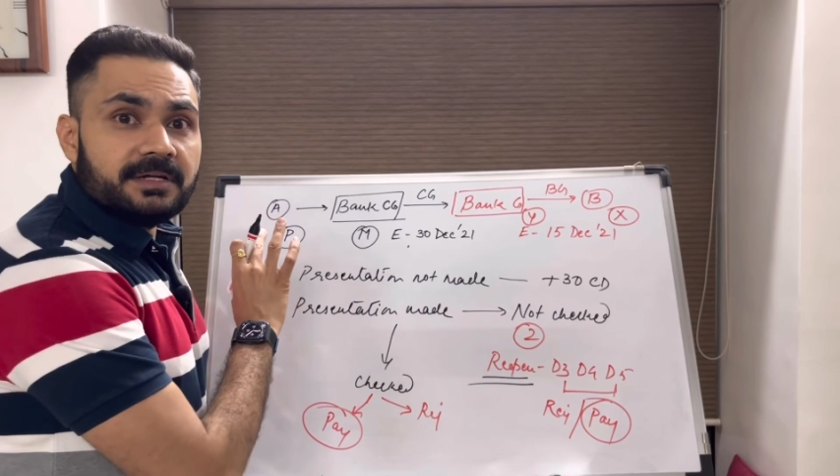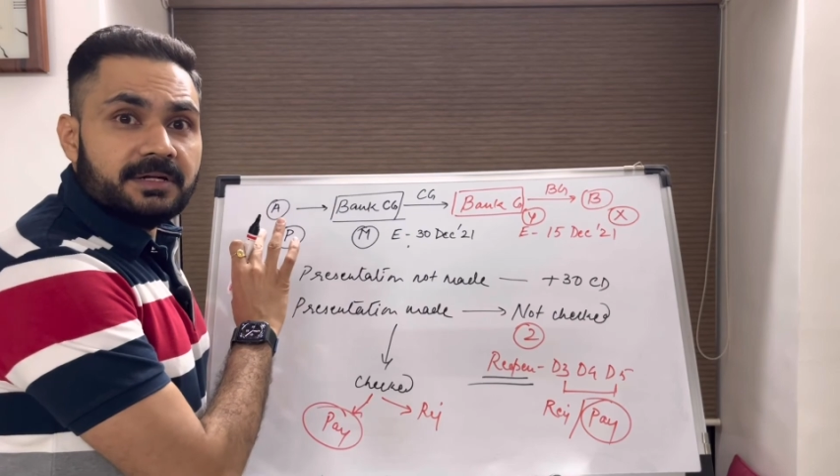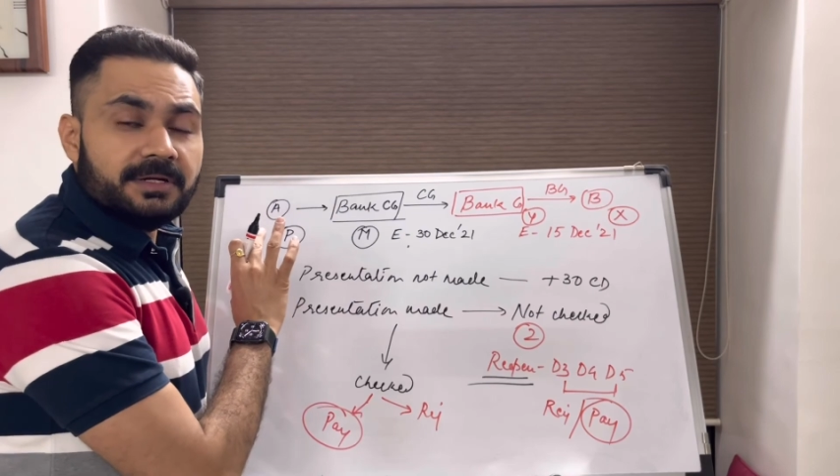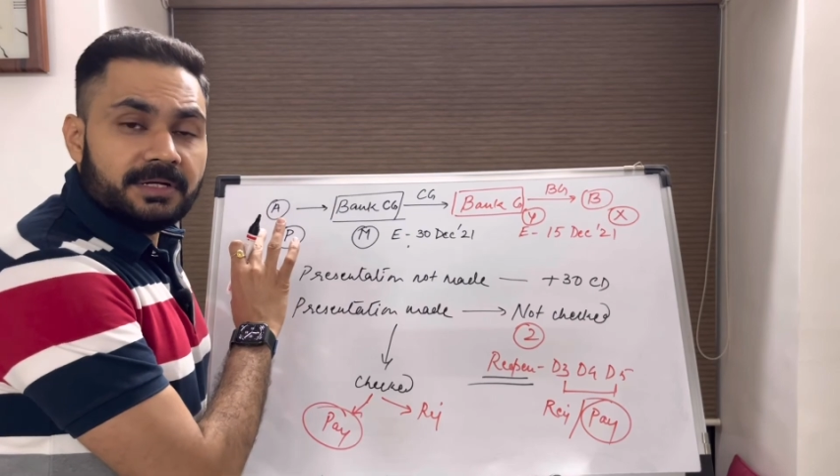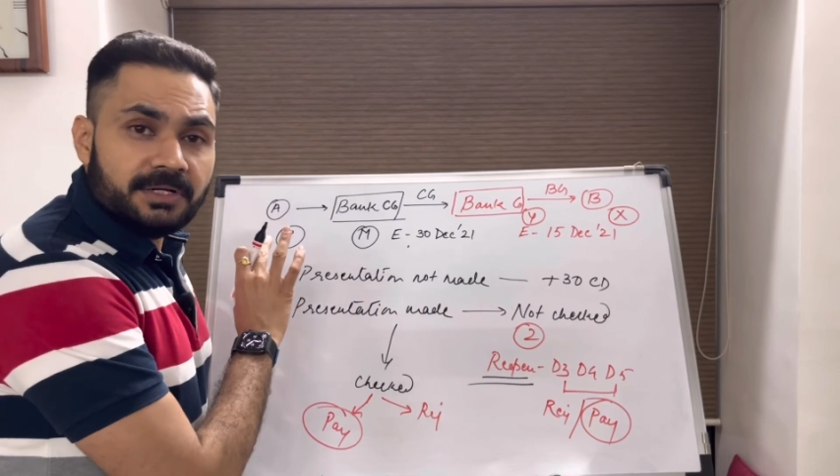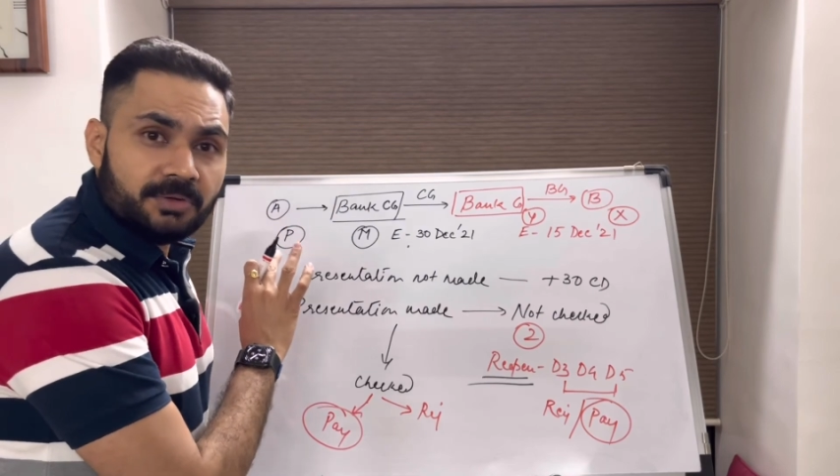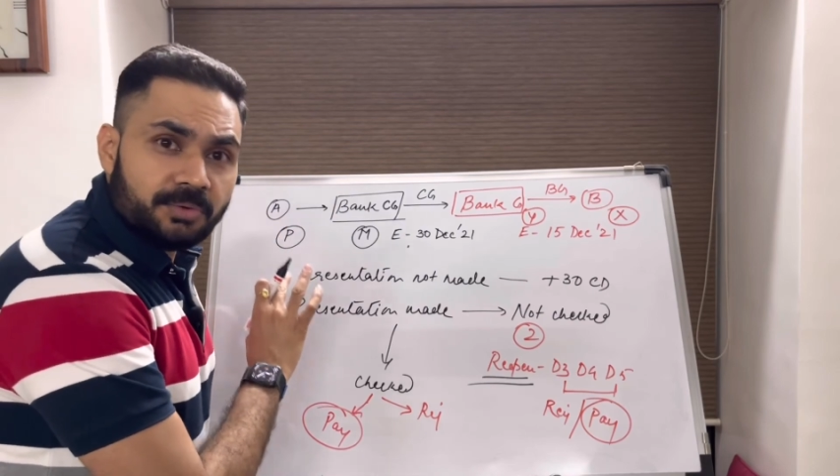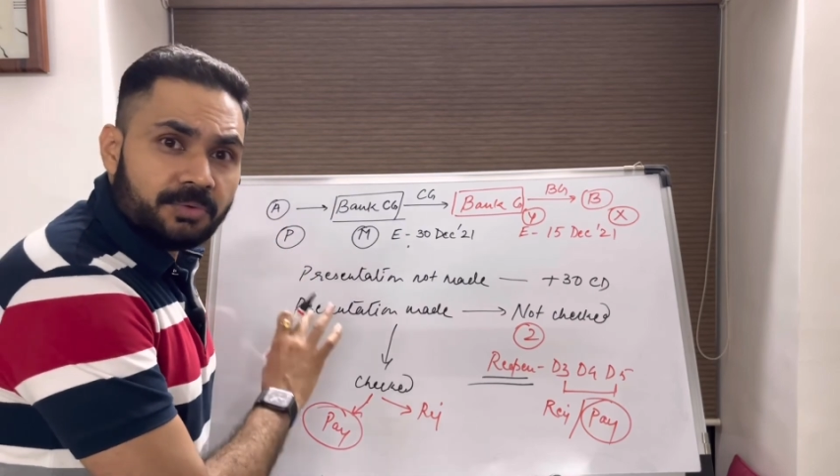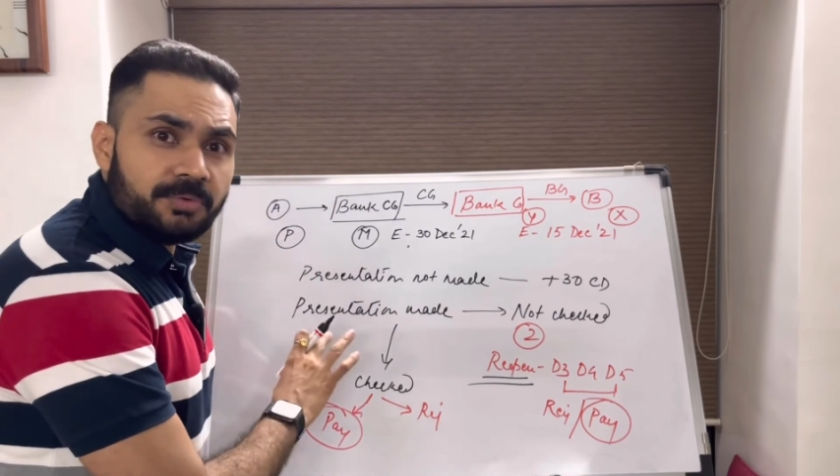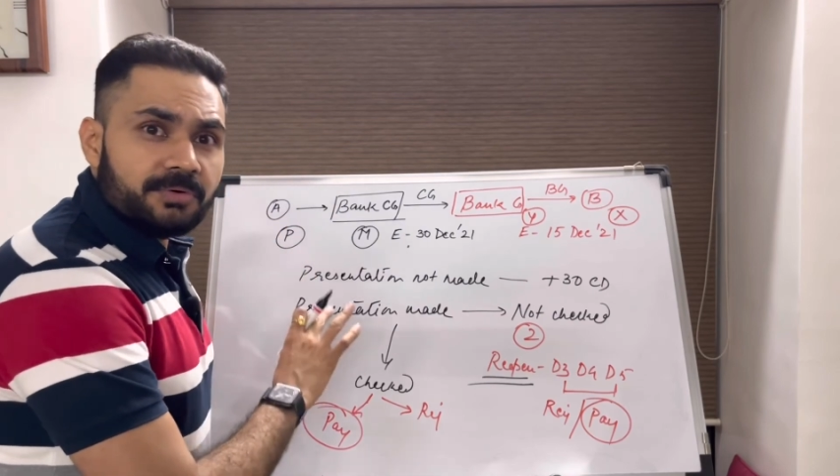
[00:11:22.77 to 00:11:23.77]

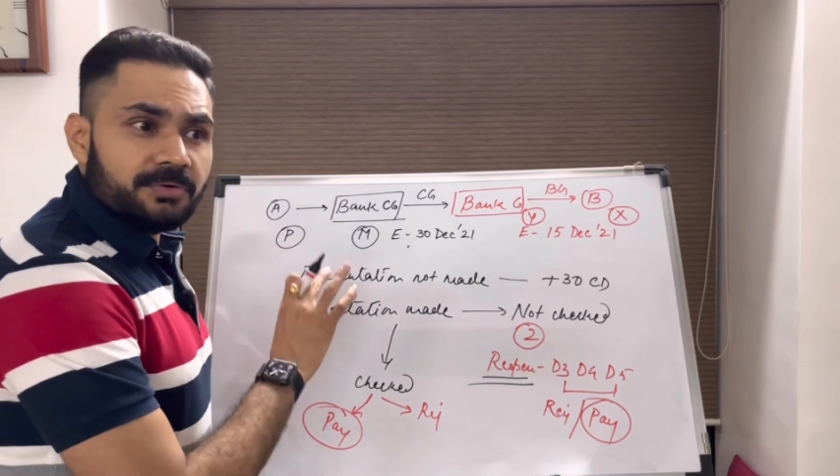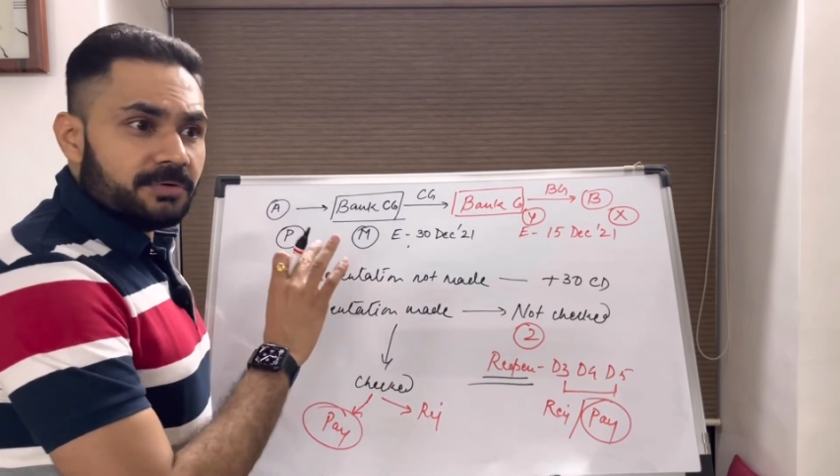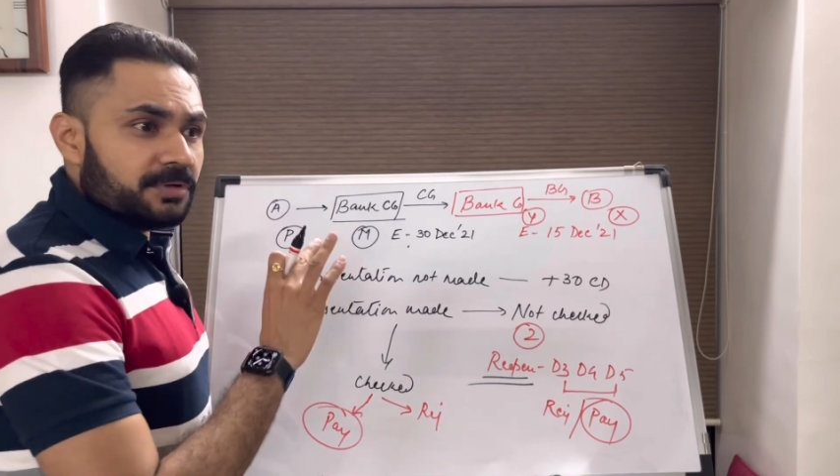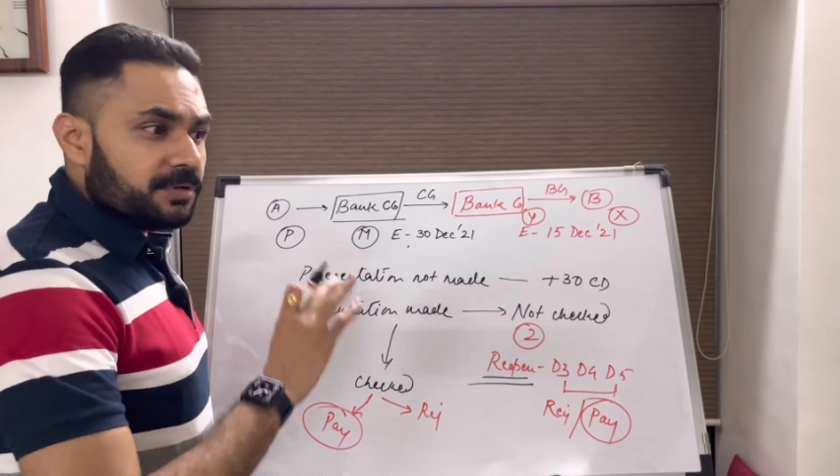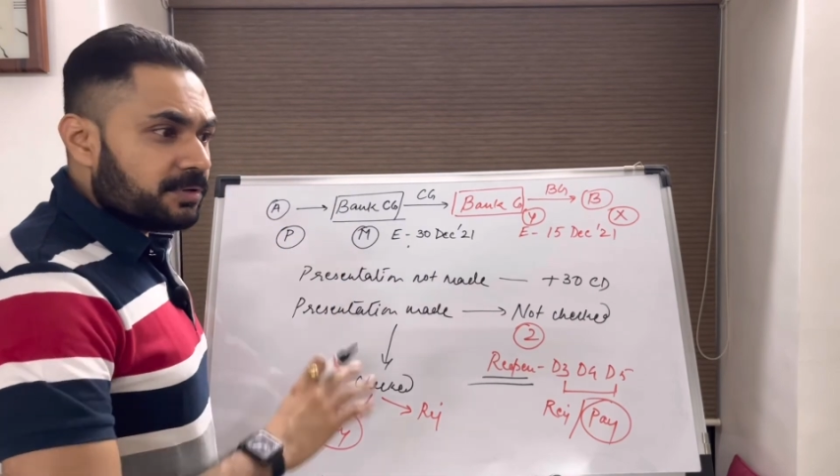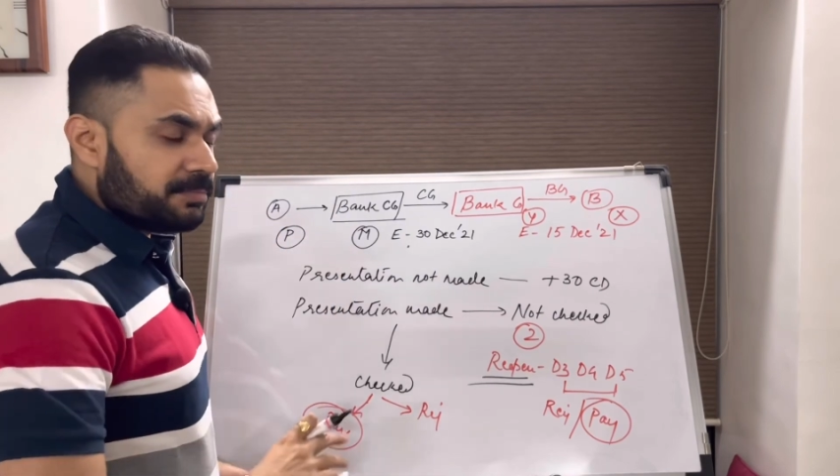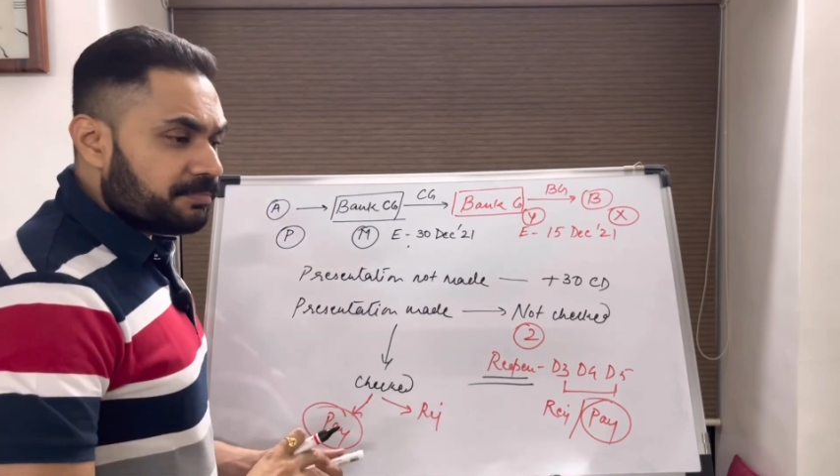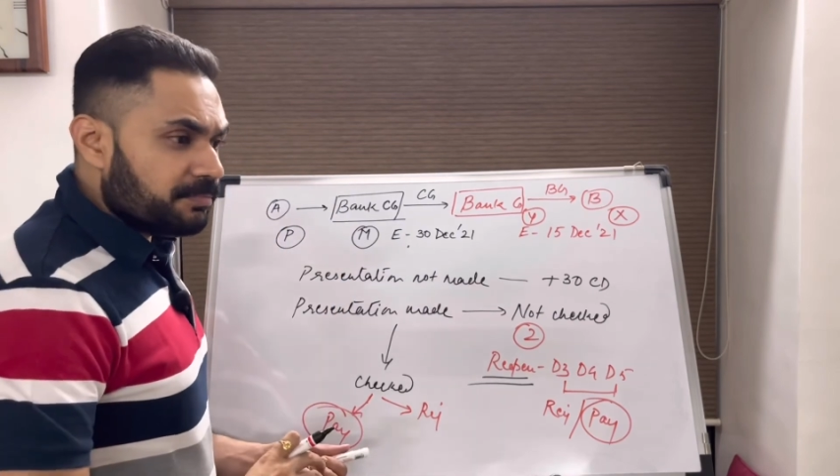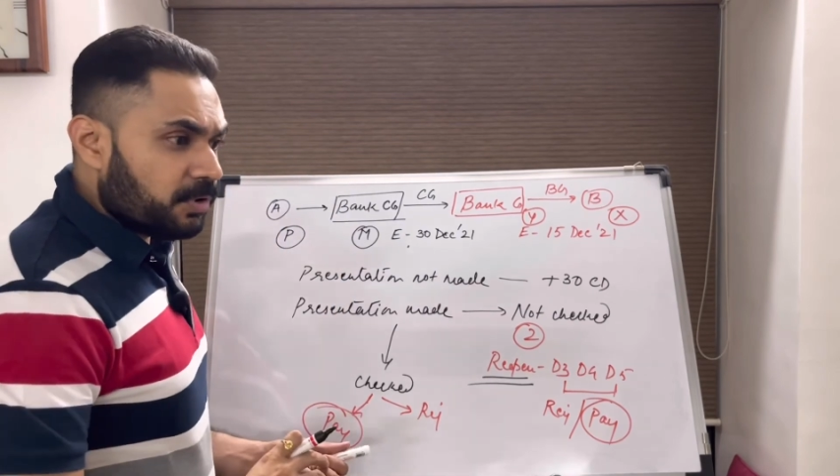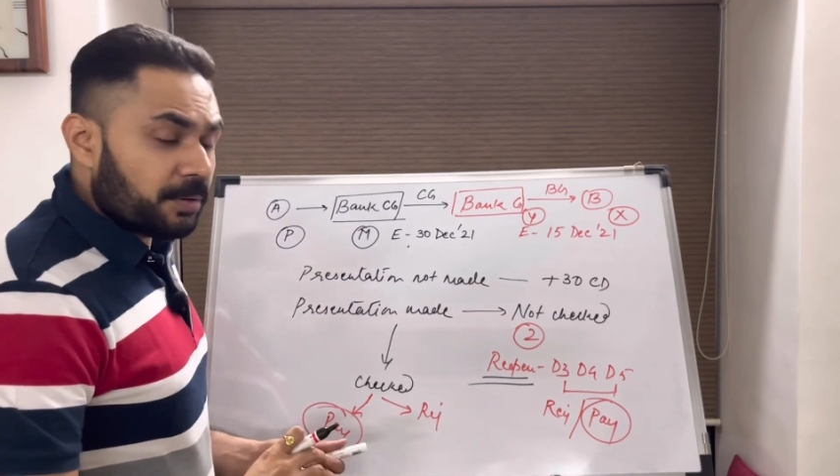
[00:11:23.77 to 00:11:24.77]
no
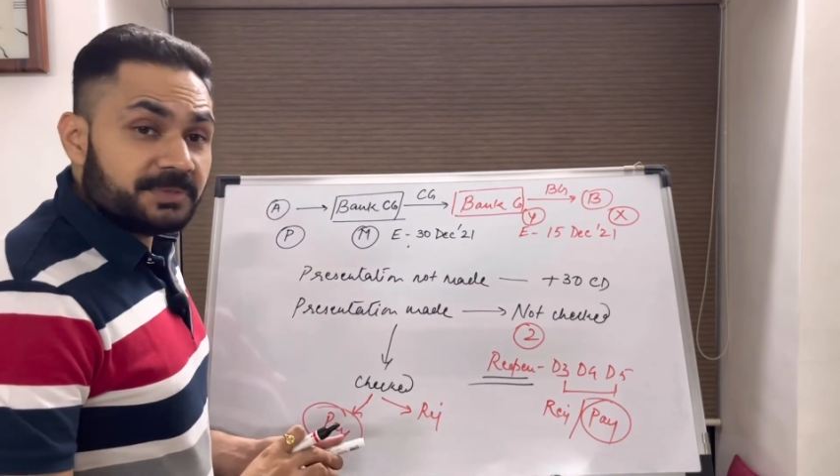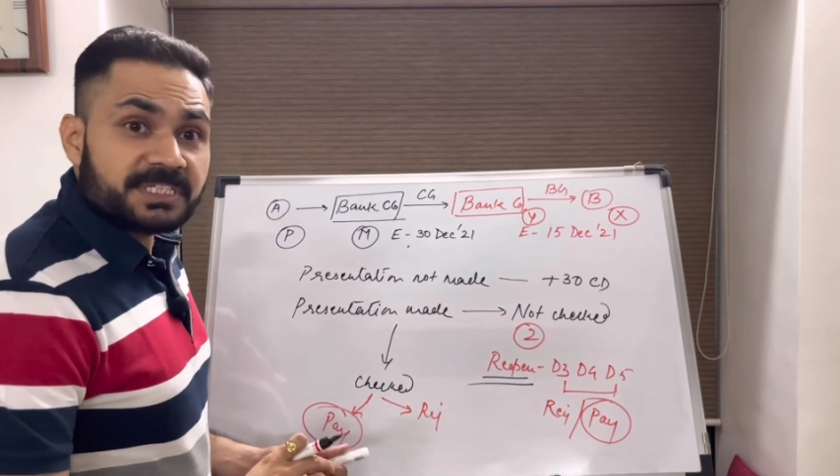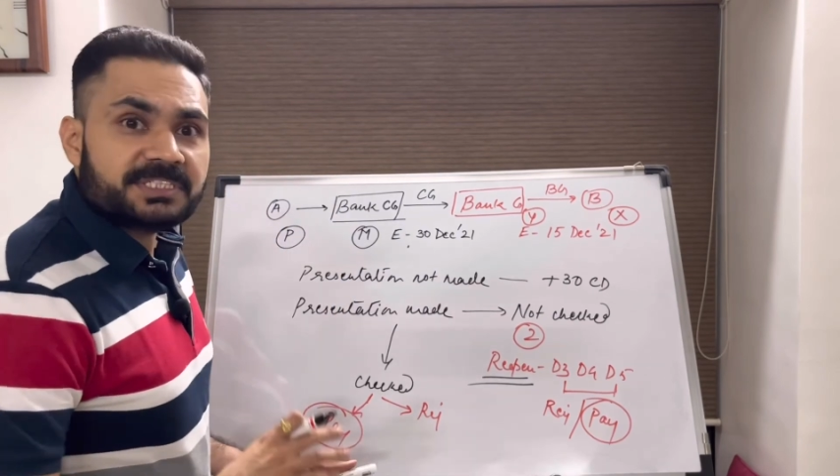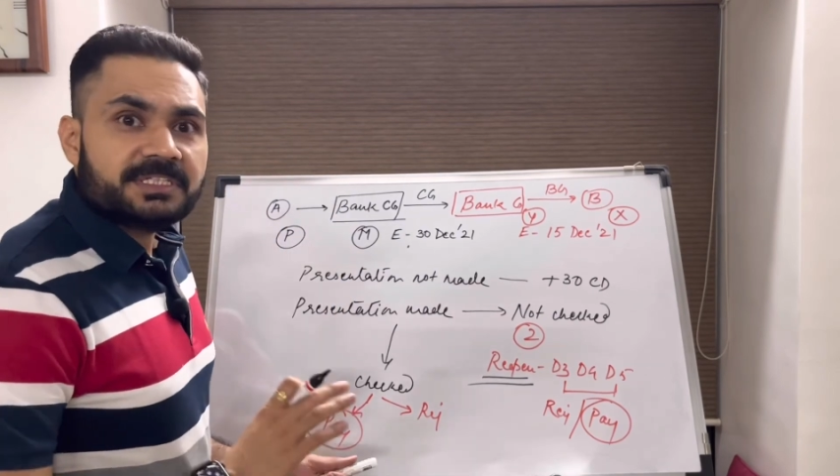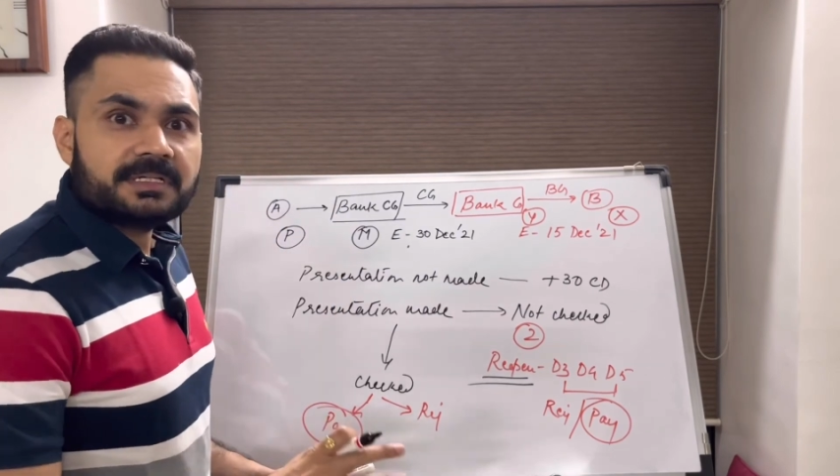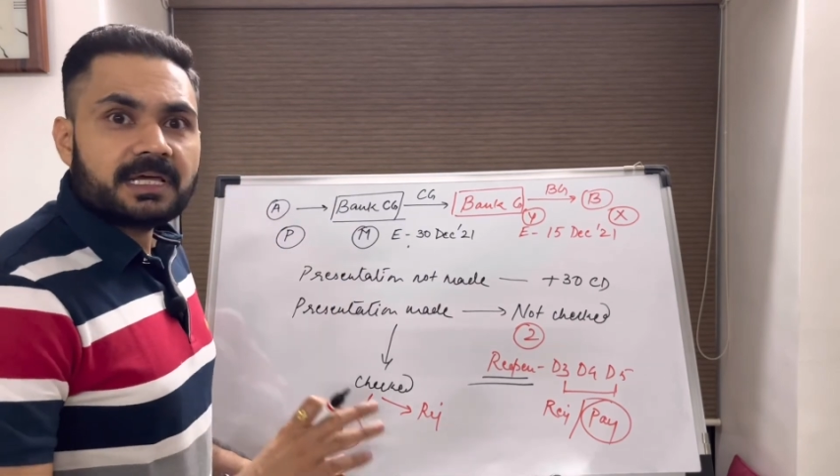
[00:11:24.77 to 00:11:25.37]
objection